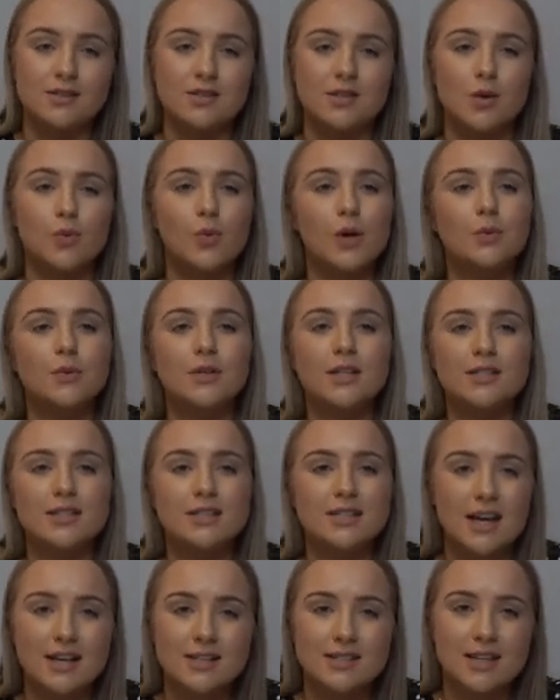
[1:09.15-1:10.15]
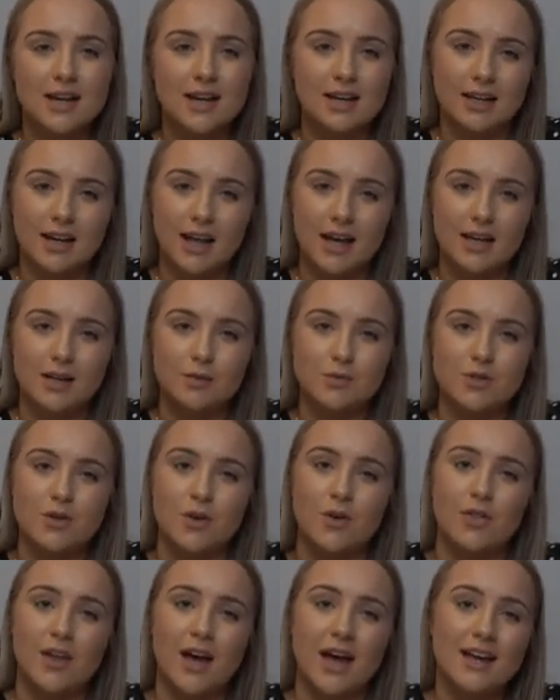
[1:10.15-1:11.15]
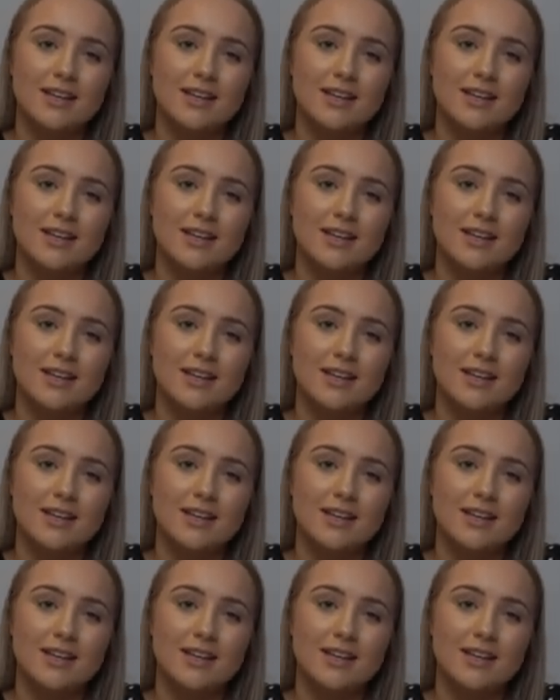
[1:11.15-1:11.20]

so we wanted to test their claims on the